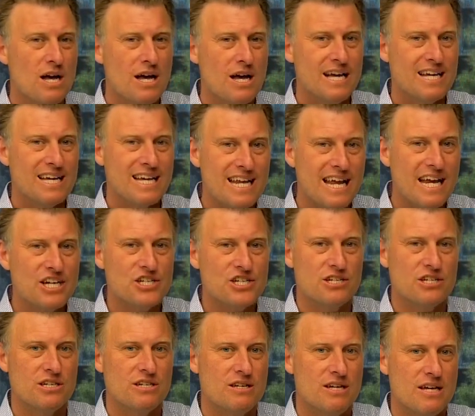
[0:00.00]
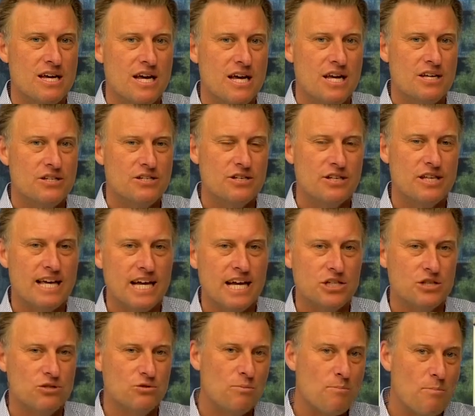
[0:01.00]
connection to the
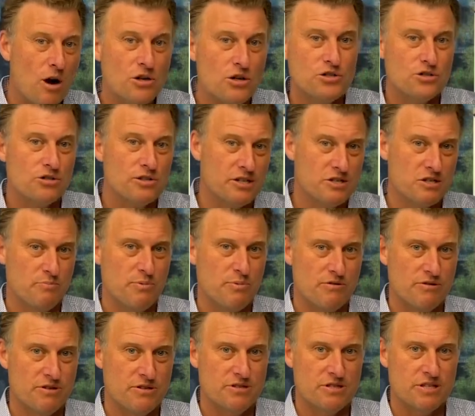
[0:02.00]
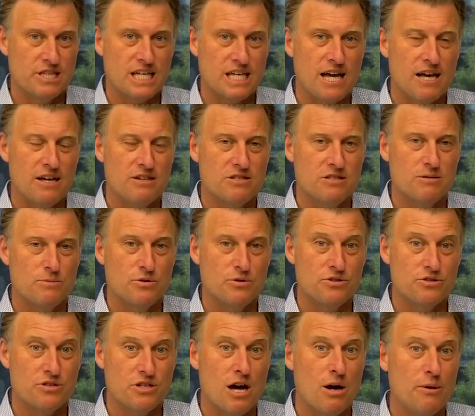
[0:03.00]
actual emotional experience that the customer
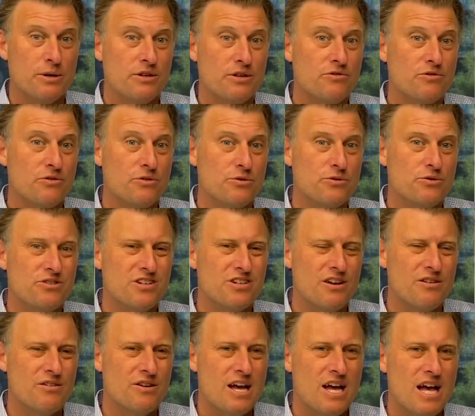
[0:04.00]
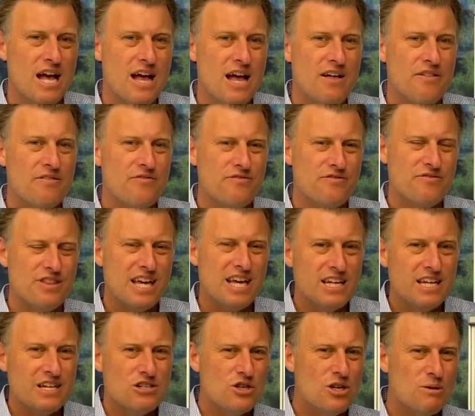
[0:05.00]
is going through. So
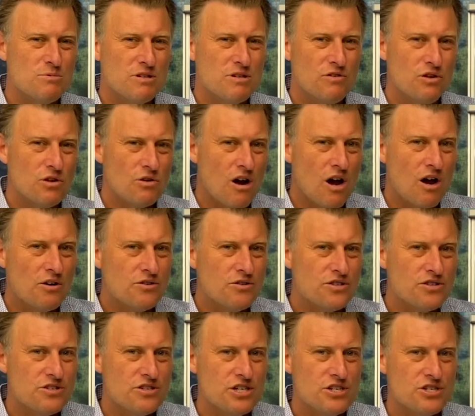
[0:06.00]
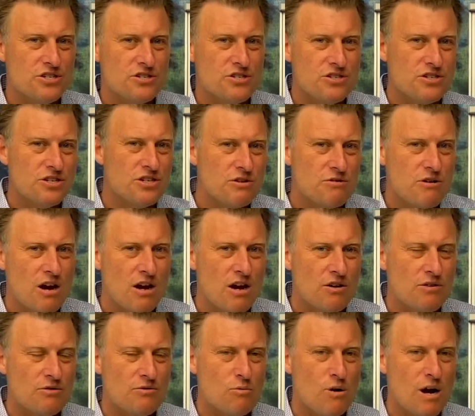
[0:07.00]
then in terms of your own decisions and your
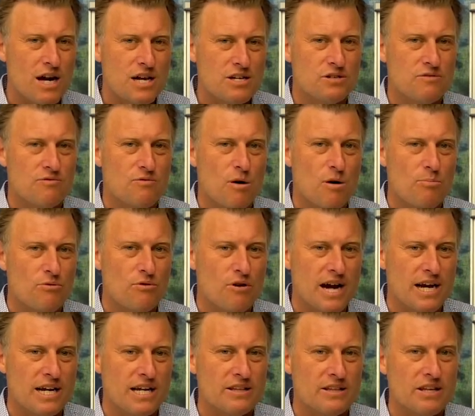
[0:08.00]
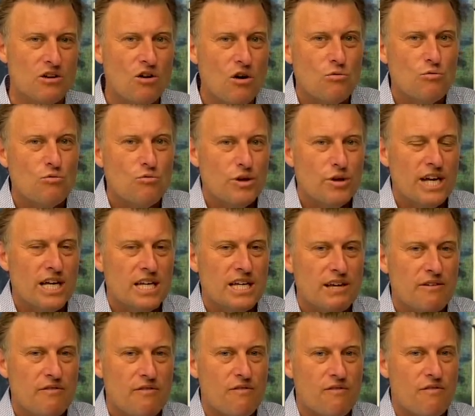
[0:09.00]
own ways of operating, they're not
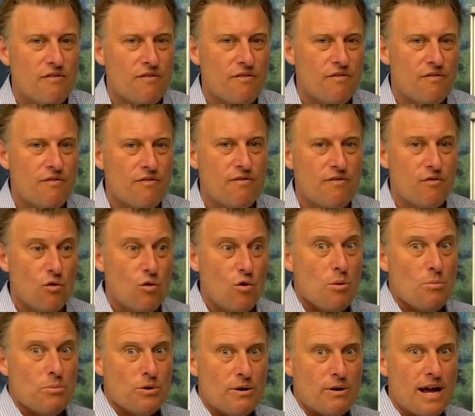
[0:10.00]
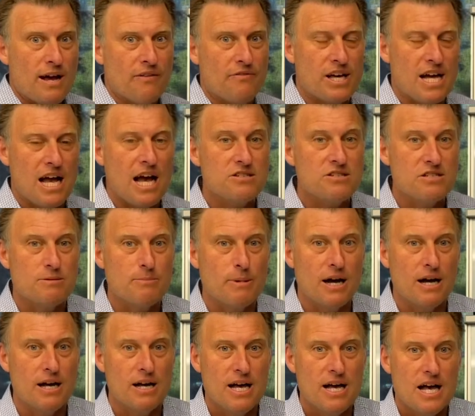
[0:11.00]
really formed around the
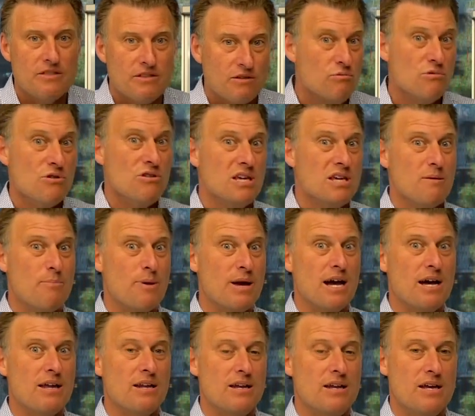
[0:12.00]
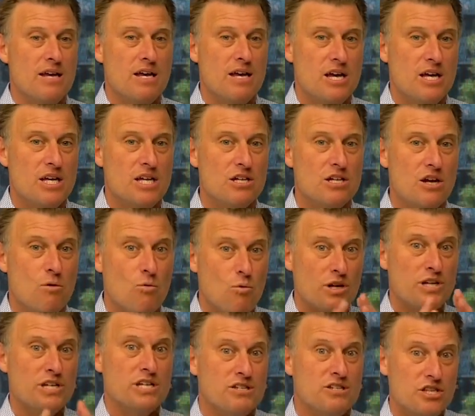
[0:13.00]
customer. They're really about,
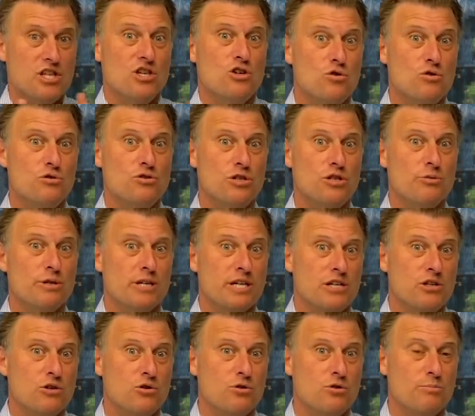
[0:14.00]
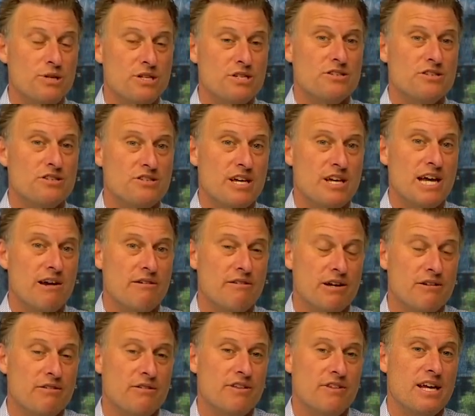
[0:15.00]
what it is that you're doing in your business
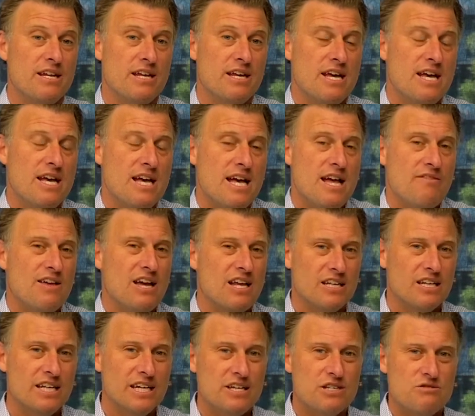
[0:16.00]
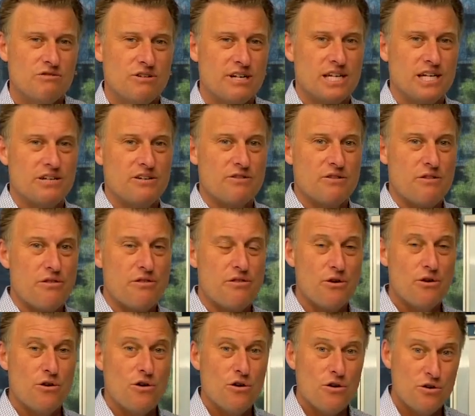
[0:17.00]
area. And that leads really into the
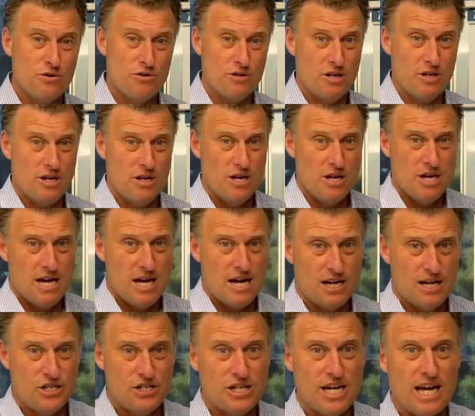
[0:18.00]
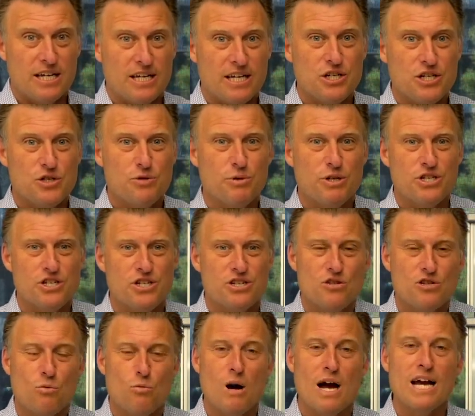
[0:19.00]
third challenge, which
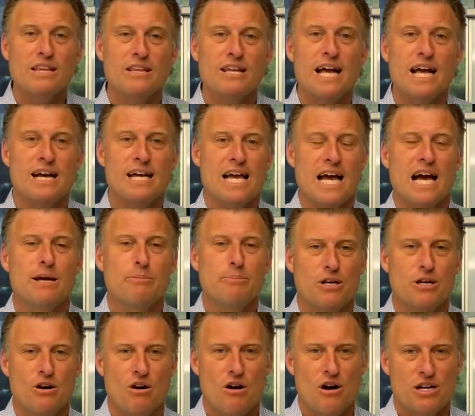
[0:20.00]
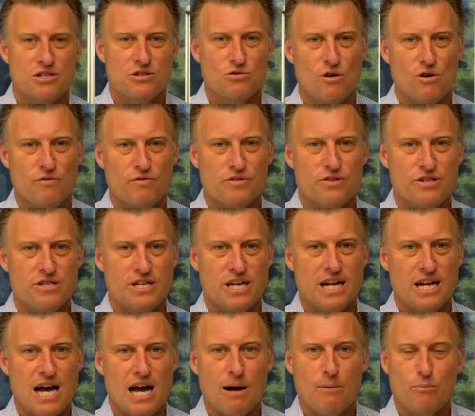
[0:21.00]
is the way that our KPIs are often
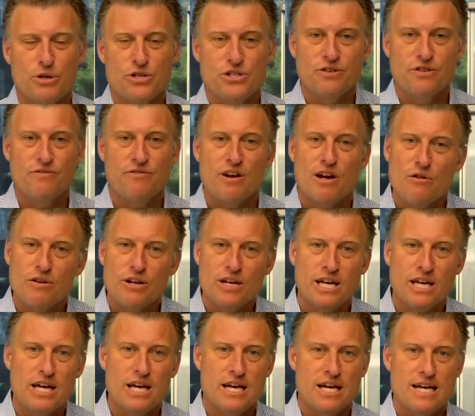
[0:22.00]
set up, which are very